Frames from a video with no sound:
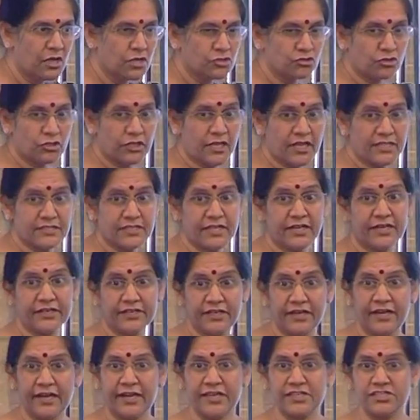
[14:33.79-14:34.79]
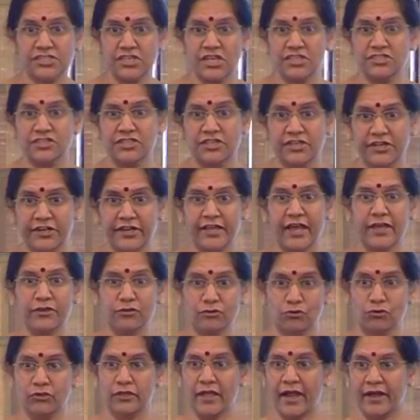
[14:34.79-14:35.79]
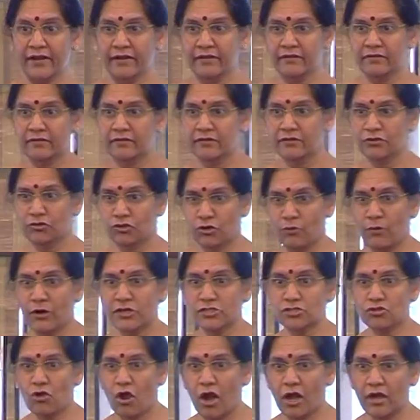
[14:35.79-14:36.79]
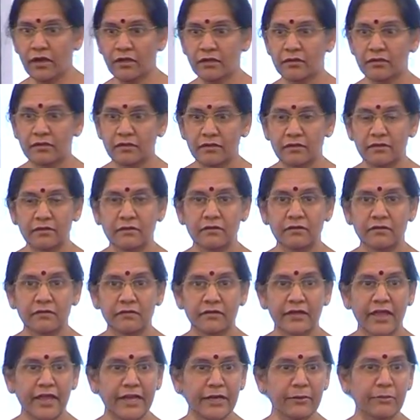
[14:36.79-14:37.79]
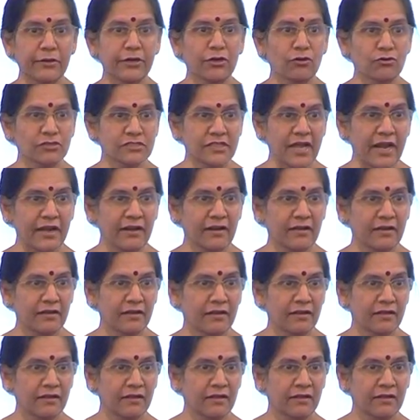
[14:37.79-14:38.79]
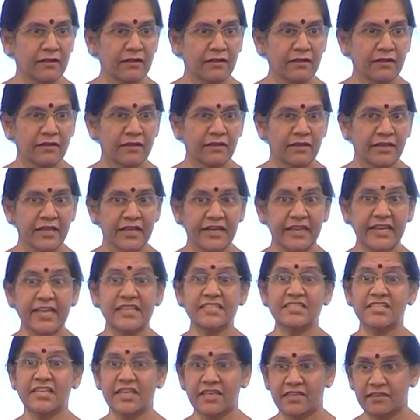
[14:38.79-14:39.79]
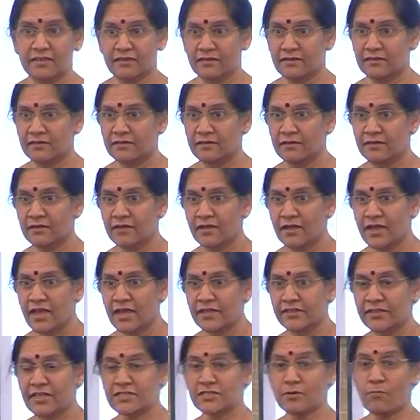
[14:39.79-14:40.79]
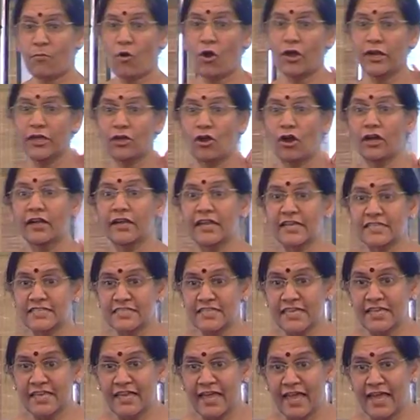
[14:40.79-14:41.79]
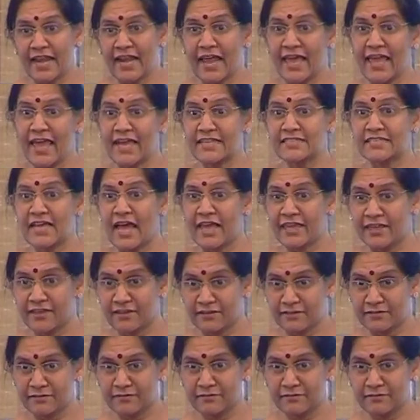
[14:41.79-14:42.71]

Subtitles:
So there's an internet exchange in India. You know that? You know what it's called? Anybody knows that? It's Nixie. There's a body called Nixie, NIXI.